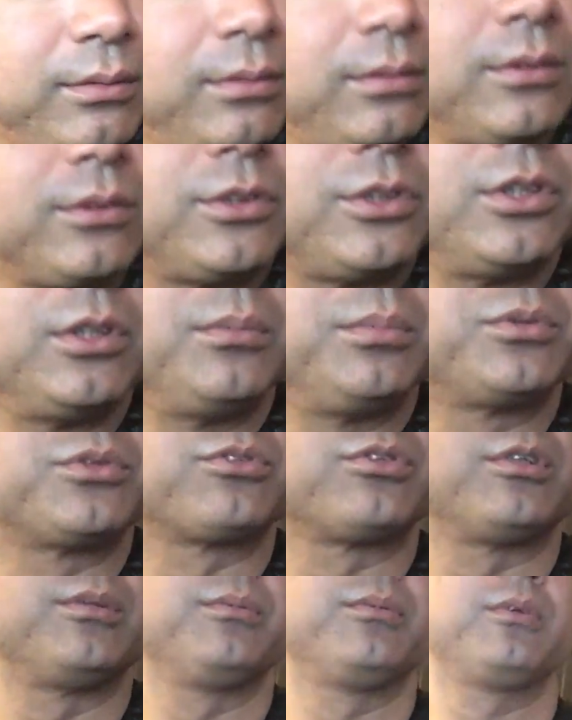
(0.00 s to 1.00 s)
tube
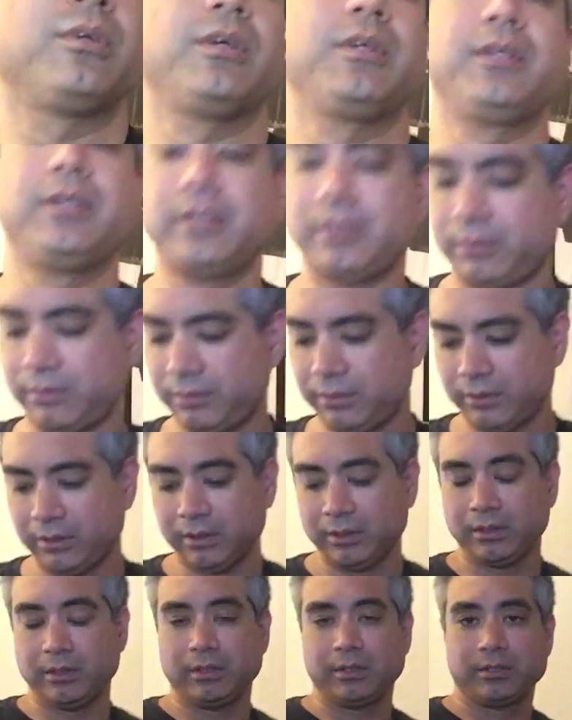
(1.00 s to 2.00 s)
screamer on there,
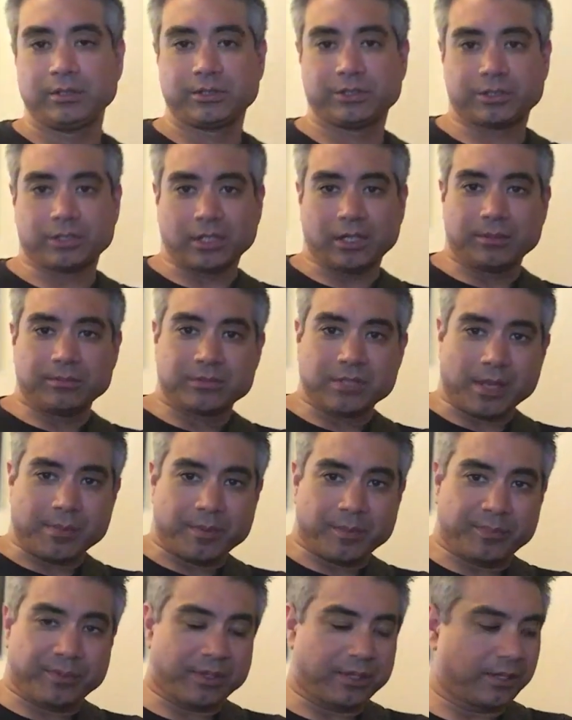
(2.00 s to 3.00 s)
same type
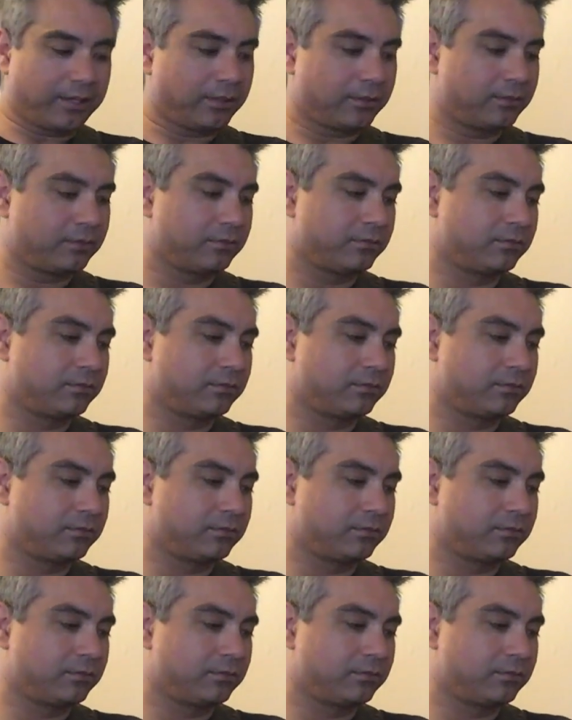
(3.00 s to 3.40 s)
of playing.